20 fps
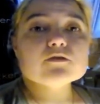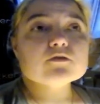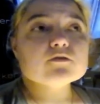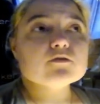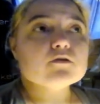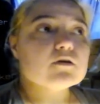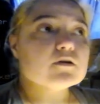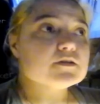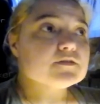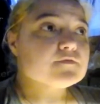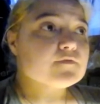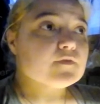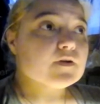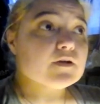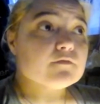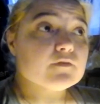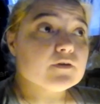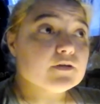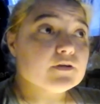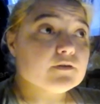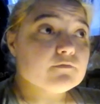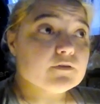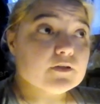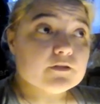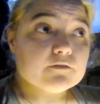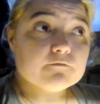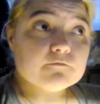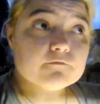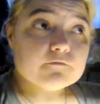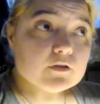Her dog is very, very,
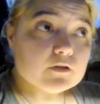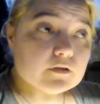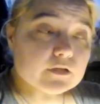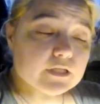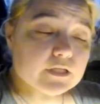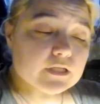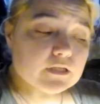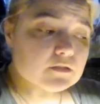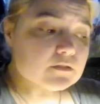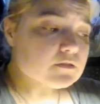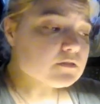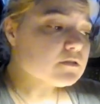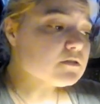very furry.